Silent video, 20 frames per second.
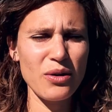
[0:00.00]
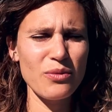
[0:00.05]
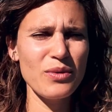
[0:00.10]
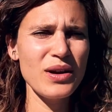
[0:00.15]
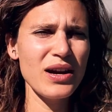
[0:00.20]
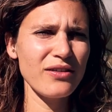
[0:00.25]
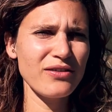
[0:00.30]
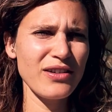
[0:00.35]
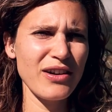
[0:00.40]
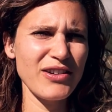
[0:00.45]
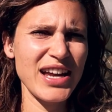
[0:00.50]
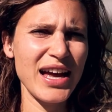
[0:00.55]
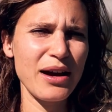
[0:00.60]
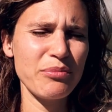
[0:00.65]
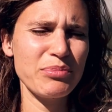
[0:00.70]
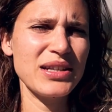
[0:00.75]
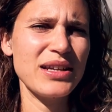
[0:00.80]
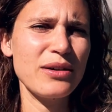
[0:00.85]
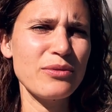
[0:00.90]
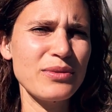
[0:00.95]
We are very
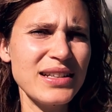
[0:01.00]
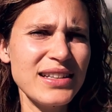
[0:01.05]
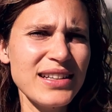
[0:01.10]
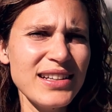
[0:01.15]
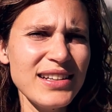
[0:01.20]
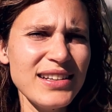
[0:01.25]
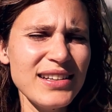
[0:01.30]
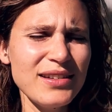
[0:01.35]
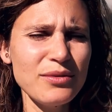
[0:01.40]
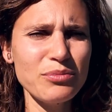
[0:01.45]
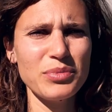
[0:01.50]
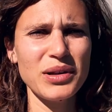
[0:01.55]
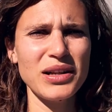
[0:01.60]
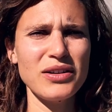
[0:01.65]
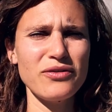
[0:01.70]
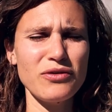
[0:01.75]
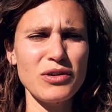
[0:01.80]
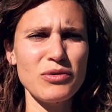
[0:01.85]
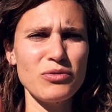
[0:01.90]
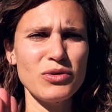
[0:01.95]
happy that we did it, but
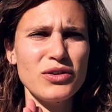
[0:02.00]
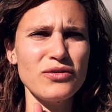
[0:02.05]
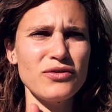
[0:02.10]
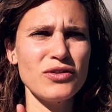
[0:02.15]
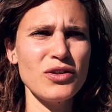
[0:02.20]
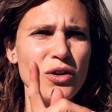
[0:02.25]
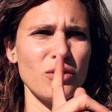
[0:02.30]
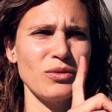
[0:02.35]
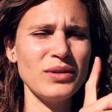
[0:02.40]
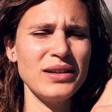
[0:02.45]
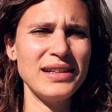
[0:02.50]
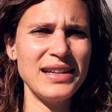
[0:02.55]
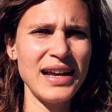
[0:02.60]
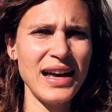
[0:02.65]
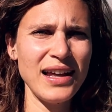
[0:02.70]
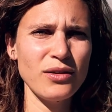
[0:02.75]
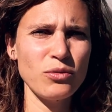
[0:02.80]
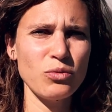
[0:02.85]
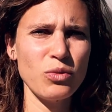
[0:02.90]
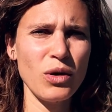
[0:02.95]
if we would have known
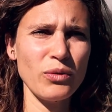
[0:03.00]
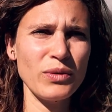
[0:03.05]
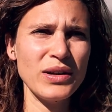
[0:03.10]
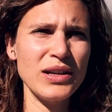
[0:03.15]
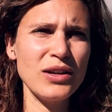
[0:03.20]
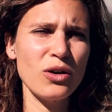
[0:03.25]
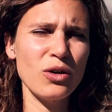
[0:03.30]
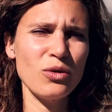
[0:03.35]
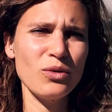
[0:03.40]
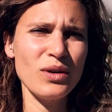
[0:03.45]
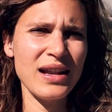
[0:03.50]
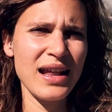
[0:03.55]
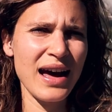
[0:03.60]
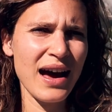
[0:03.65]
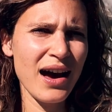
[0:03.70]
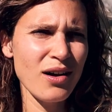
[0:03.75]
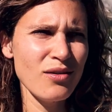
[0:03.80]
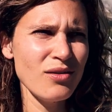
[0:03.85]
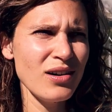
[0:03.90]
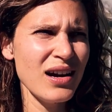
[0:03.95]
then what we know
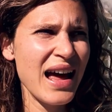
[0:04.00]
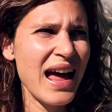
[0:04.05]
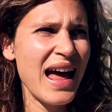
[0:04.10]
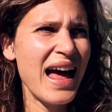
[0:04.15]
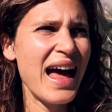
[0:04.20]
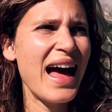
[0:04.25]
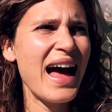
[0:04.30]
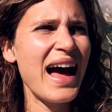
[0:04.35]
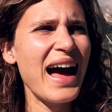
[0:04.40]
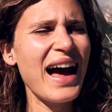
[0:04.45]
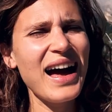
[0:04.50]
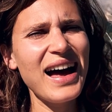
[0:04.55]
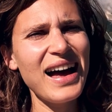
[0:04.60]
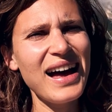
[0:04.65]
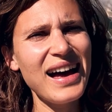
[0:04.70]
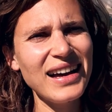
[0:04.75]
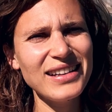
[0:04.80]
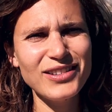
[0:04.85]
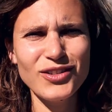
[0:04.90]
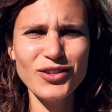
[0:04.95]
now,
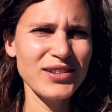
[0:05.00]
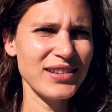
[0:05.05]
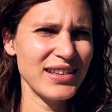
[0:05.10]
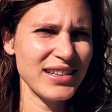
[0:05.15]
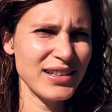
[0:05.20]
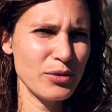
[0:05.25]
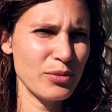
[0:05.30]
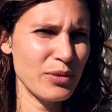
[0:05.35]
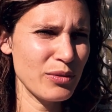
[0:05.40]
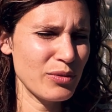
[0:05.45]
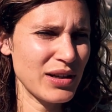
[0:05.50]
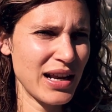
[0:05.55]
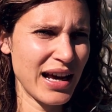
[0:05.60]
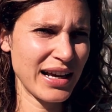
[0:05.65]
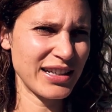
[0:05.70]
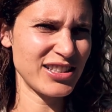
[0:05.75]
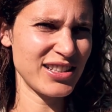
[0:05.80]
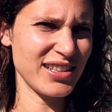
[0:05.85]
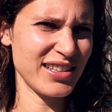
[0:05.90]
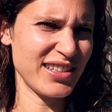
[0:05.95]
I don't think we would
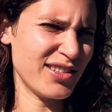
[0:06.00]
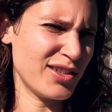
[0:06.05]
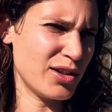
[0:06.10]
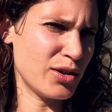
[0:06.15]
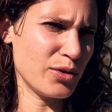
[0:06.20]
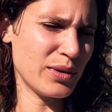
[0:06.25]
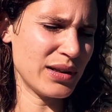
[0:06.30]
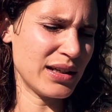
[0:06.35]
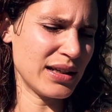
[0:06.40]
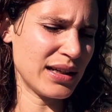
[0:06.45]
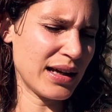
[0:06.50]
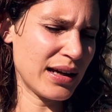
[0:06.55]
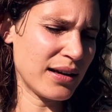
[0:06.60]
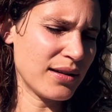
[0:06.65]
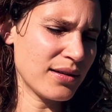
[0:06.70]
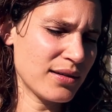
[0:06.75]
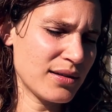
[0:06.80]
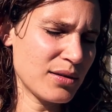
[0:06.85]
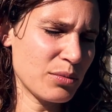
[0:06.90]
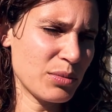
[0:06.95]
actually do it again,
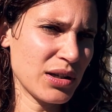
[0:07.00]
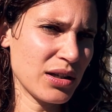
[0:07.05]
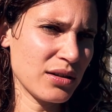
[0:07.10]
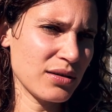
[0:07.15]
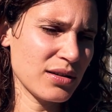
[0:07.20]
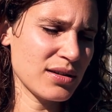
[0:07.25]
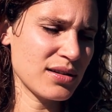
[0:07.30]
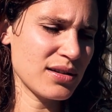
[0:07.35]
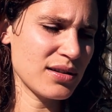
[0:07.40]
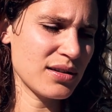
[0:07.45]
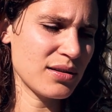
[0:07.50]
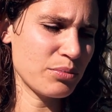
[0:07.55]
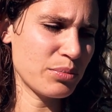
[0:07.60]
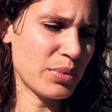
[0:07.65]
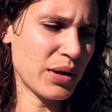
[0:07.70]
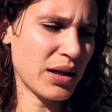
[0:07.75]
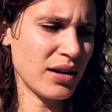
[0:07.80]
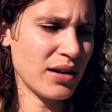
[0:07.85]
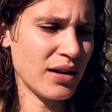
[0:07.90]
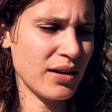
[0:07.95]
to be honest.
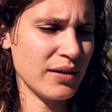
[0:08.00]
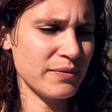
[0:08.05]
But